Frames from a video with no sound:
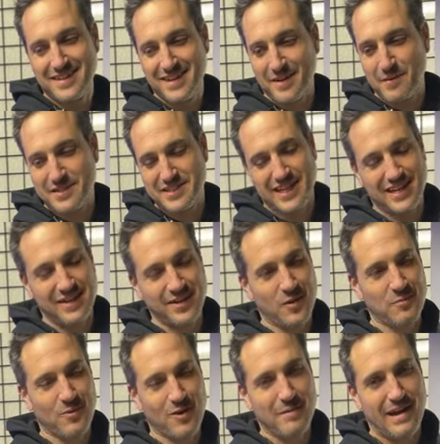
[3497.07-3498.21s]
I wish I did know
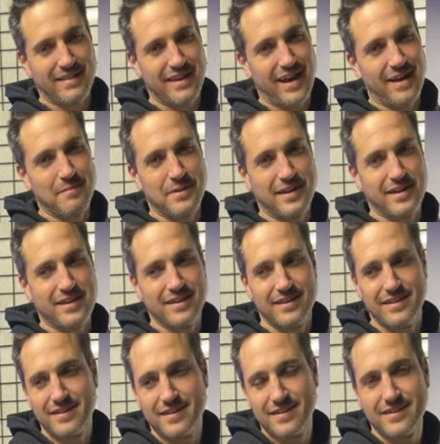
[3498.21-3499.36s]
more about that, but
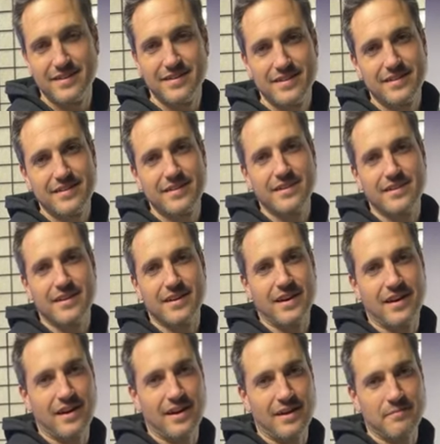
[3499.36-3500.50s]

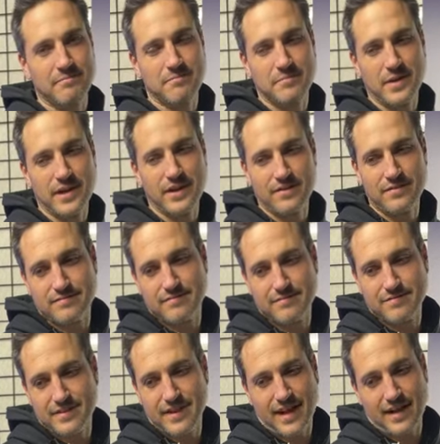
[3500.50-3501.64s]
um, we don't.
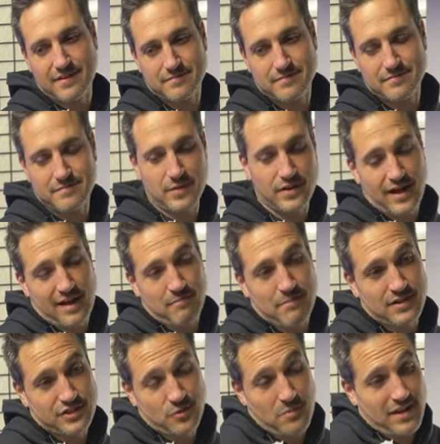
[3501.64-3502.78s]
Yeah, we don't have
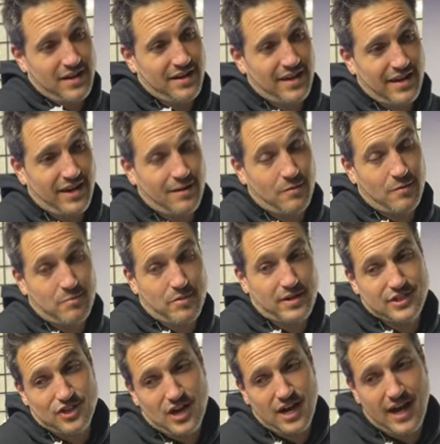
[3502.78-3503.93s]
much humidity here. We're pretty
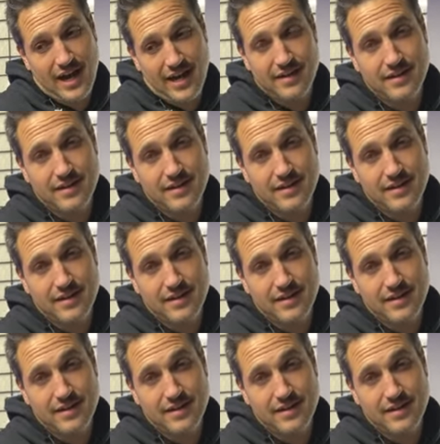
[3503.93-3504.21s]
dry.